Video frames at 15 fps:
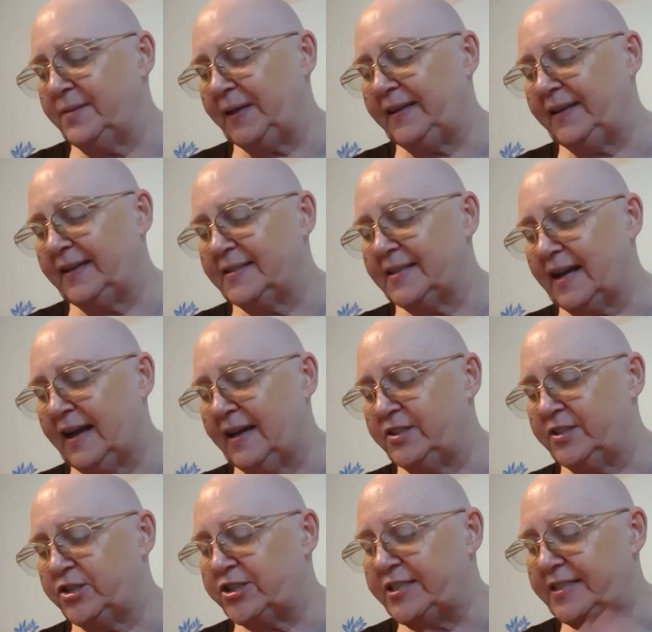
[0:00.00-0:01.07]
begin to
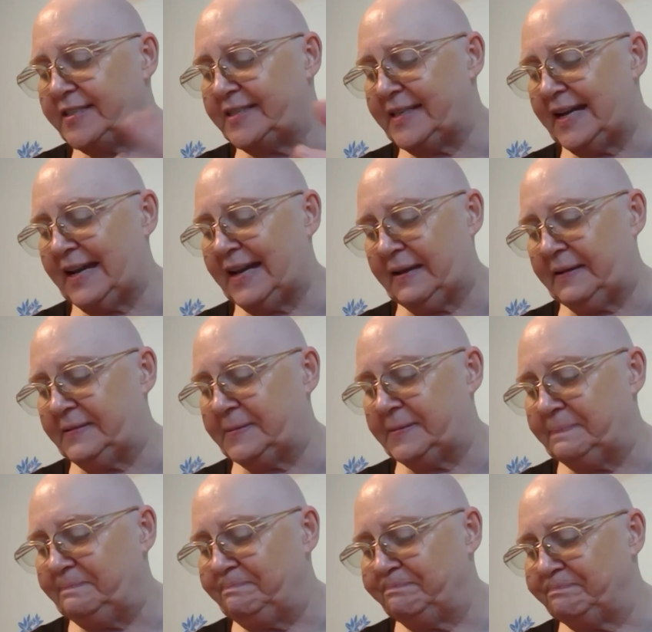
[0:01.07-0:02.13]
understand
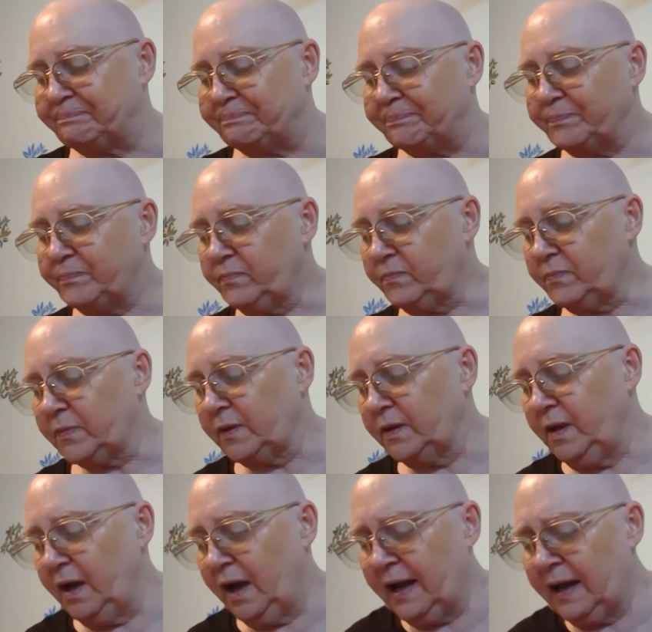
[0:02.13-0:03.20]

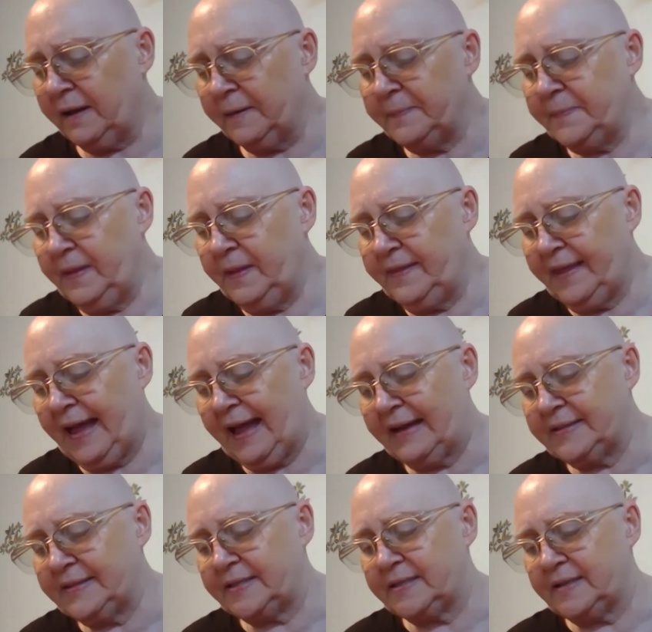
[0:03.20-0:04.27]
um,
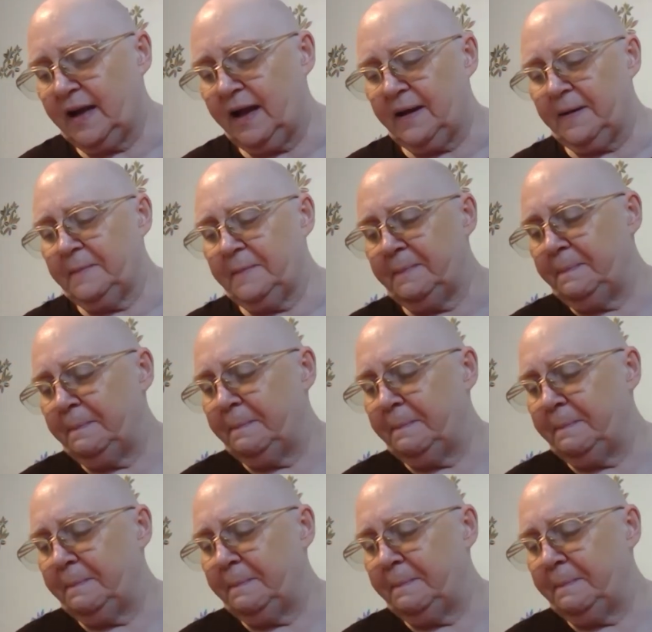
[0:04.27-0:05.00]
that, um,